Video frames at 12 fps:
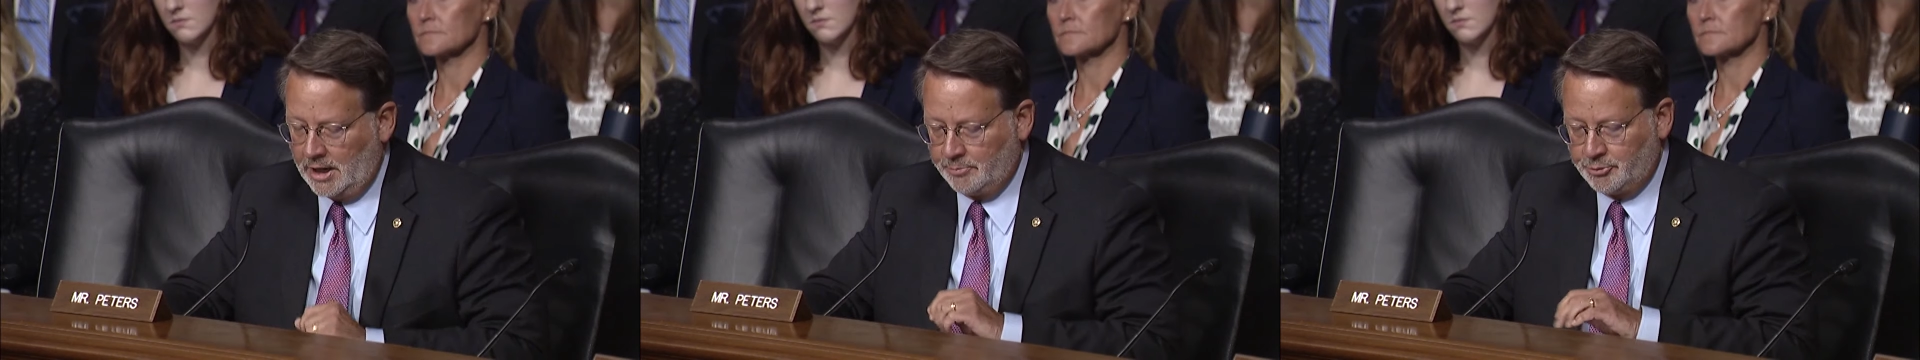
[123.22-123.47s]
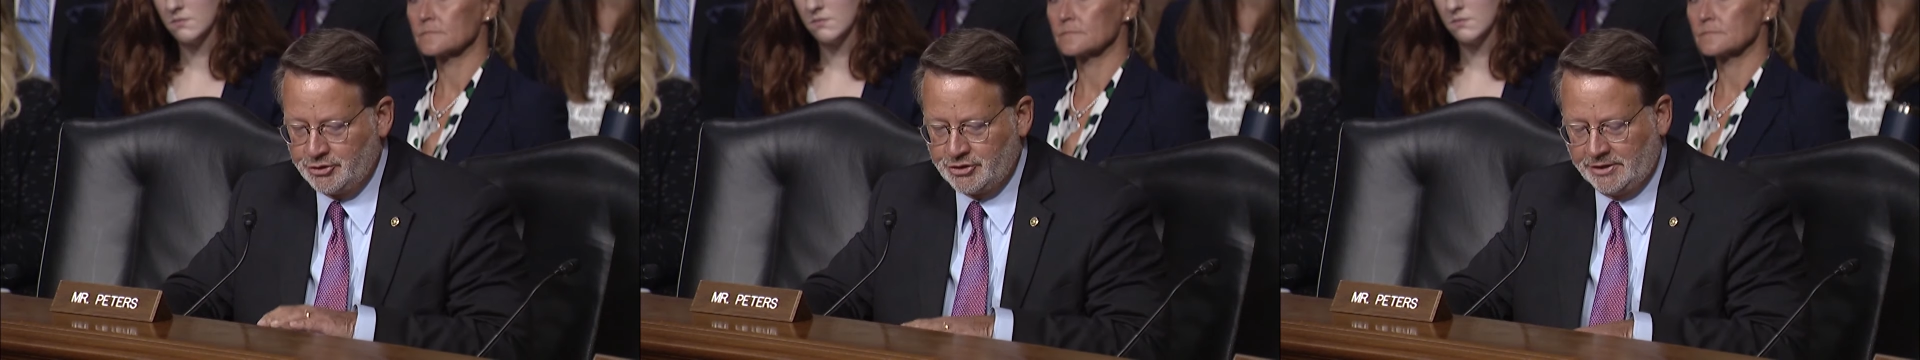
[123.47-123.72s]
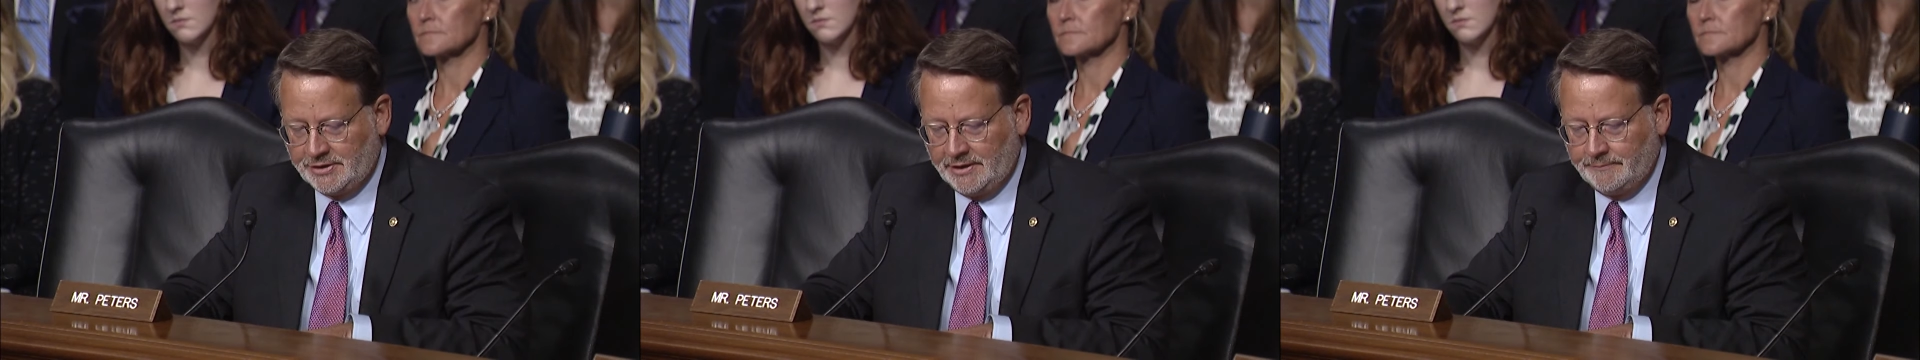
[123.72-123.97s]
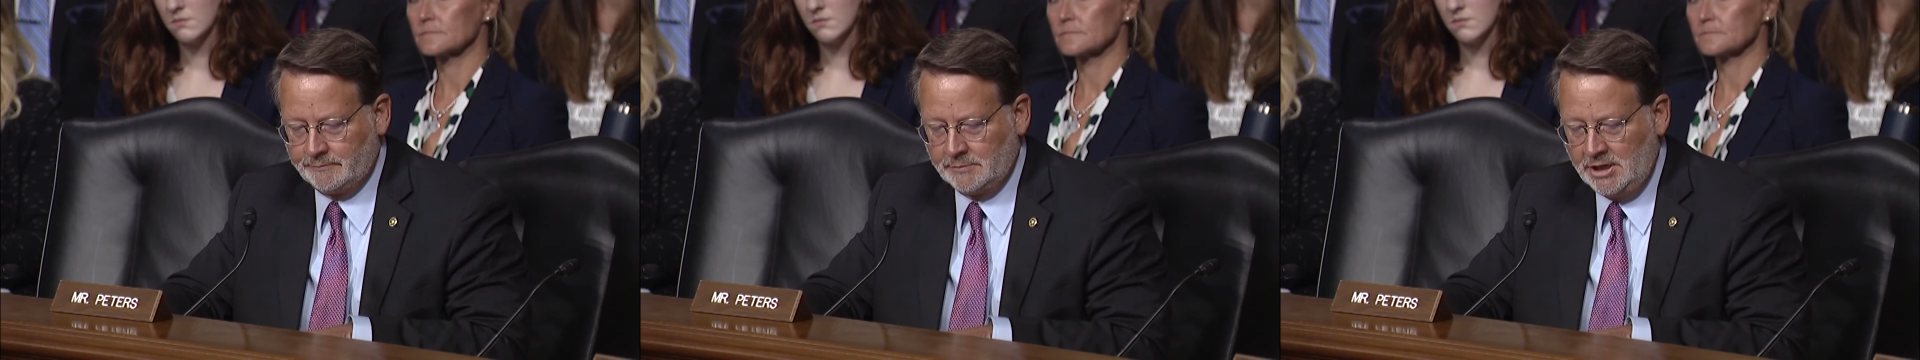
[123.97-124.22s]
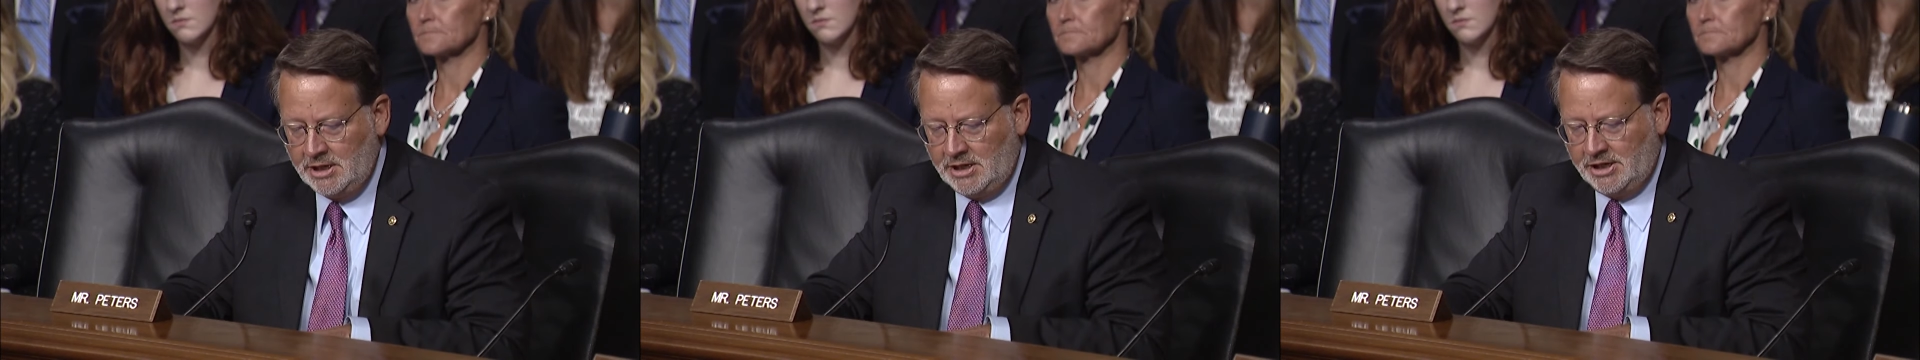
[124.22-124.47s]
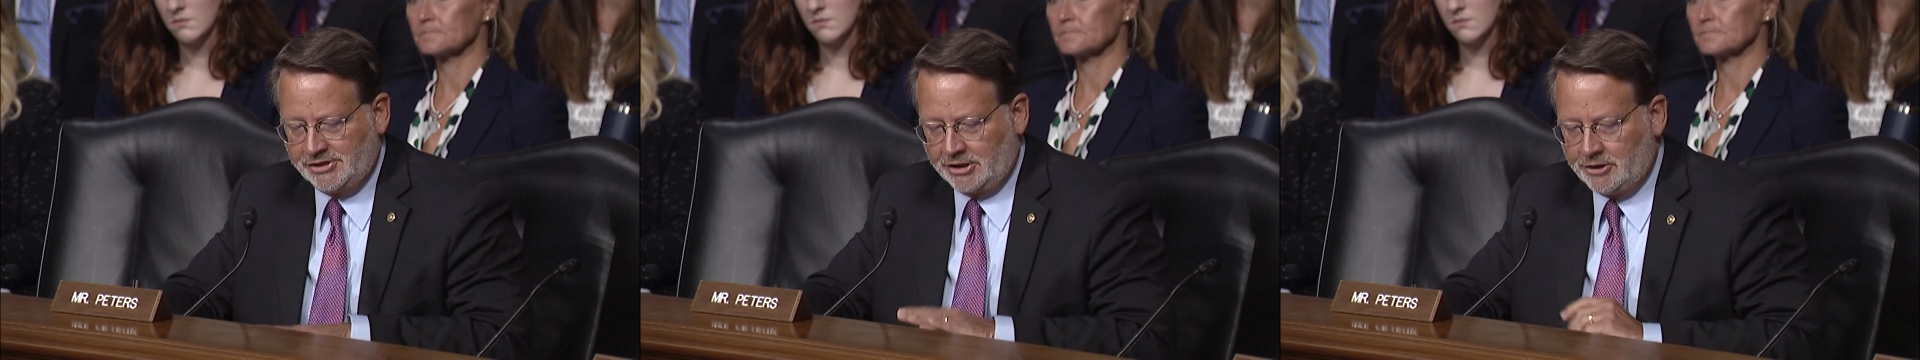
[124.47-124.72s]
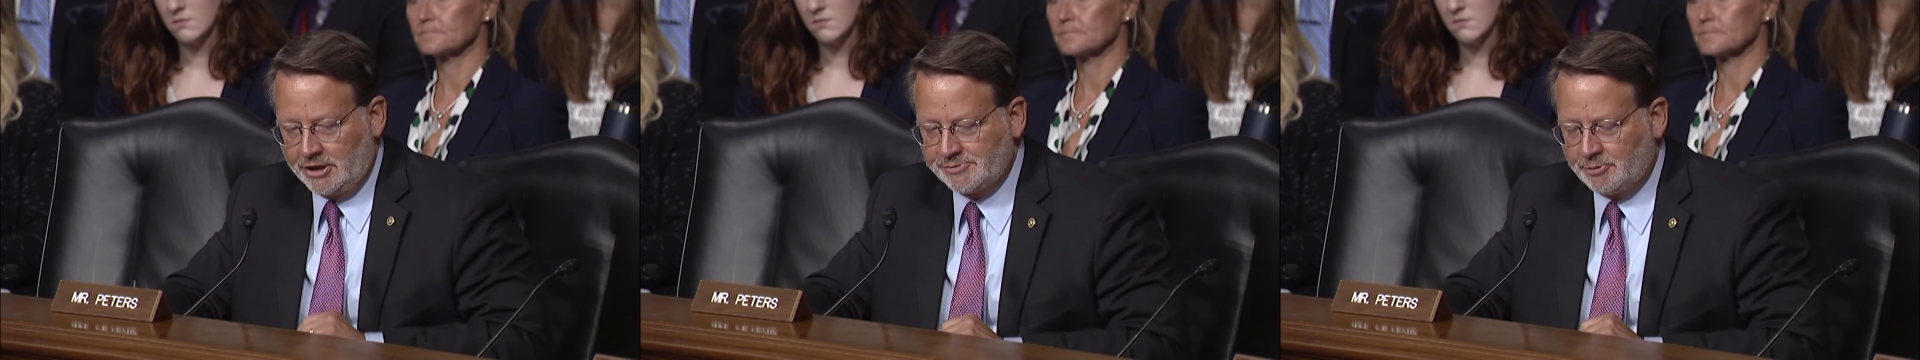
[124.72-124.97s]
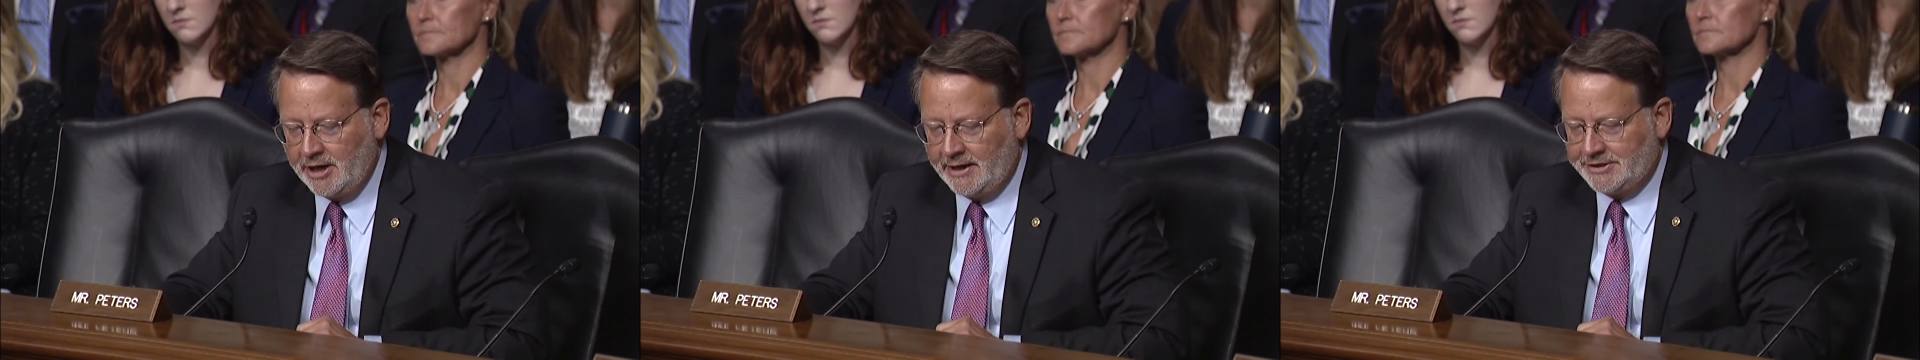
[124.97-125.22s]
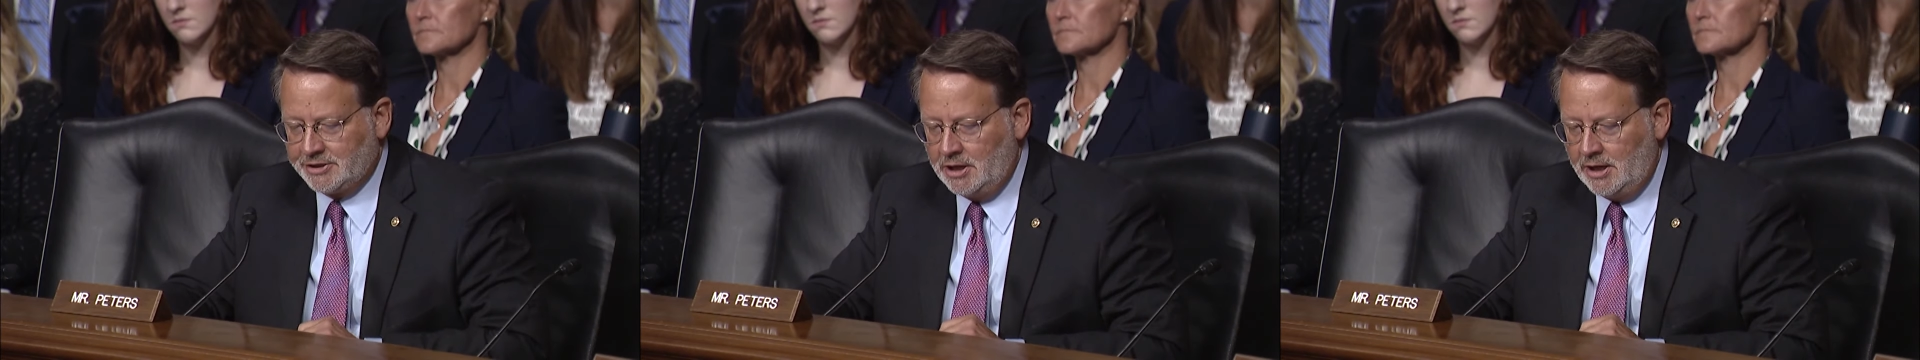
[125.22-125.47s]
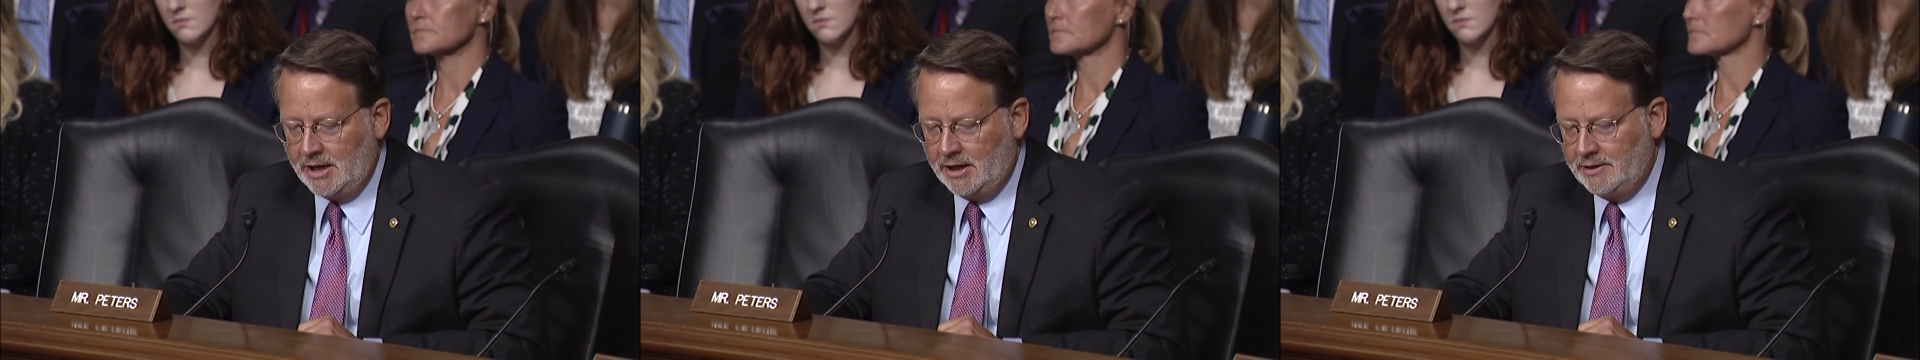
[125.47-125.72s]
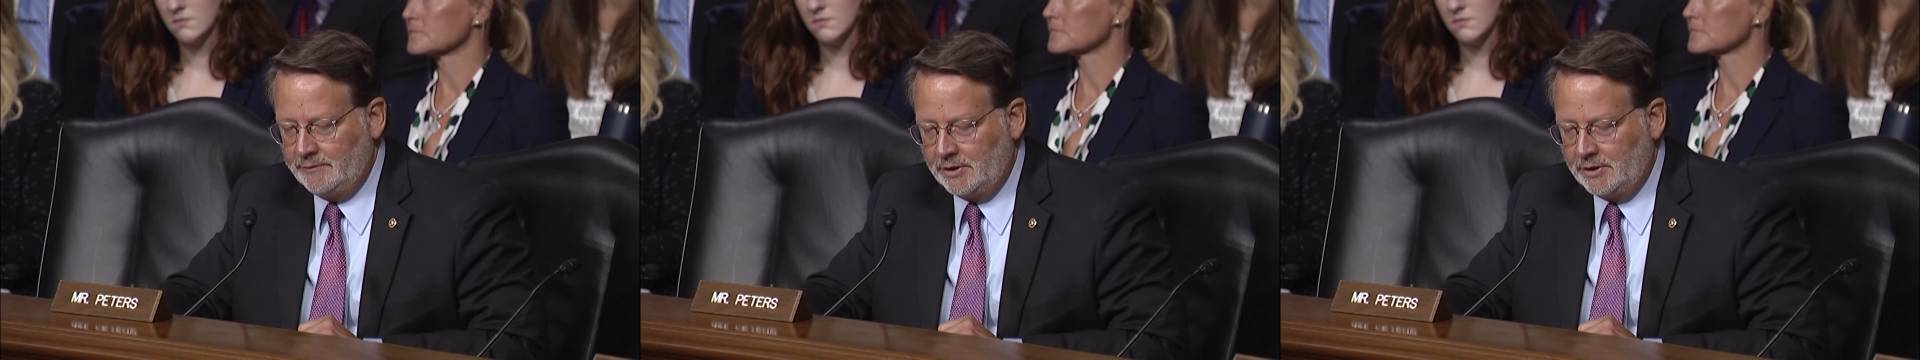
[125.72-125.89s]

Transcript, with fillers: I appreciate that. Secretary Esper, I'd like to, uh,